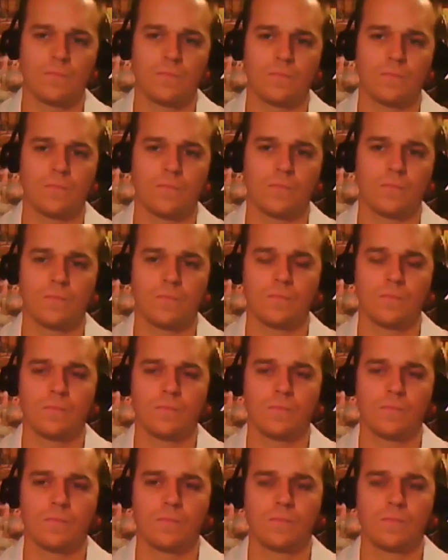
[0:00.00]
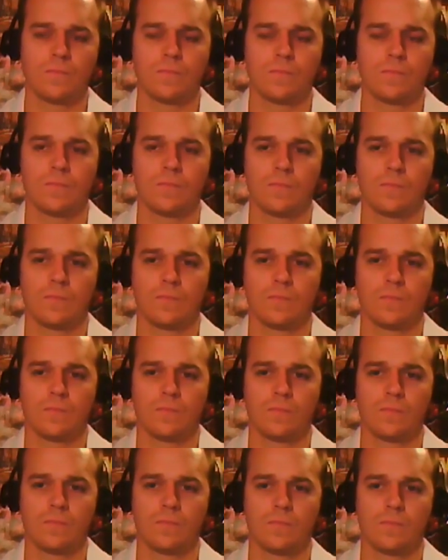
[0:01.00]

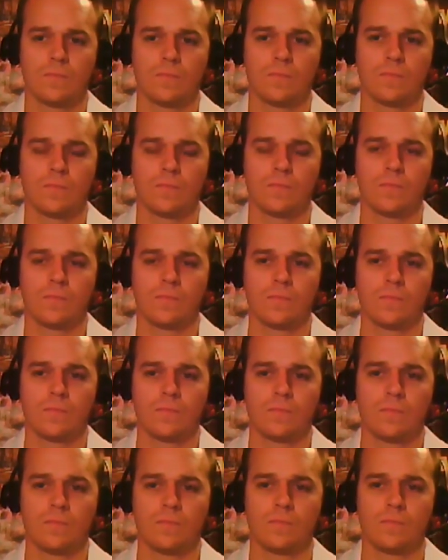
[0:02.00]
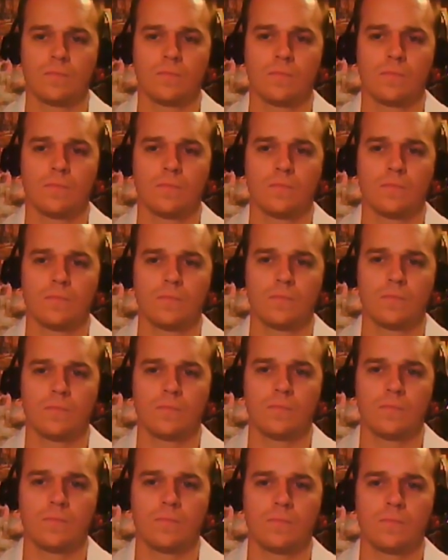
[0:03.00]

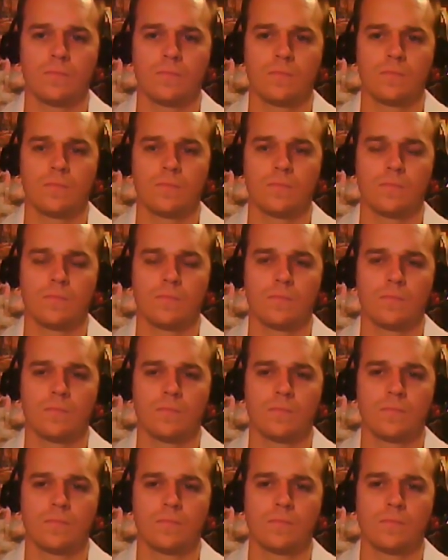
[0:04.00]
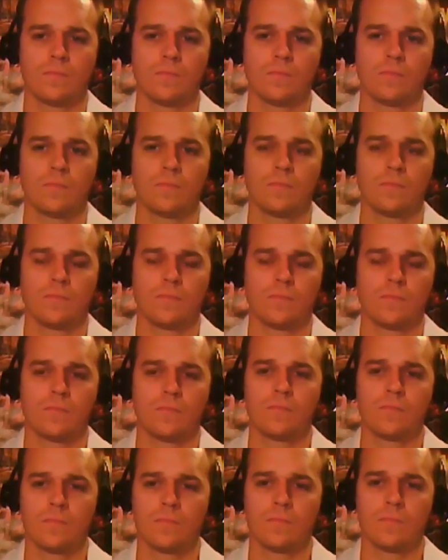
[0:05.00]

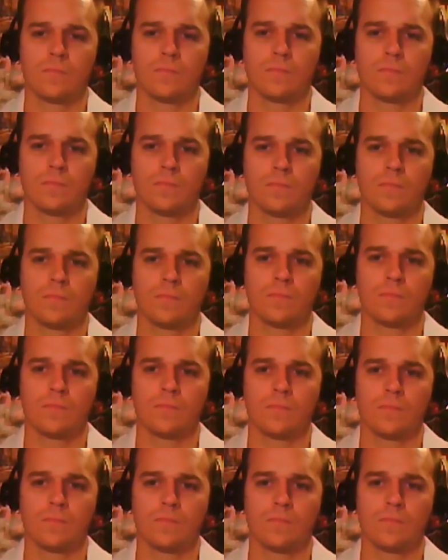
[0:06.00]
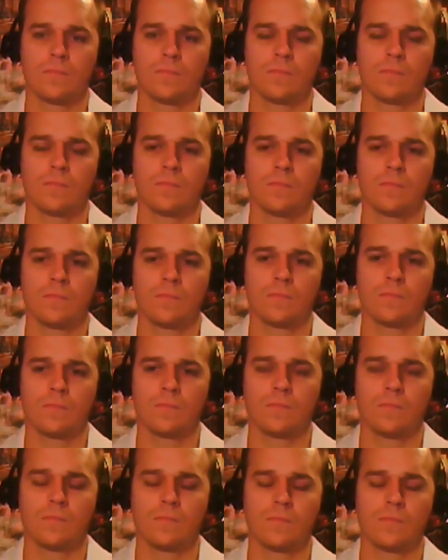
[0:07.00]
(not speaking)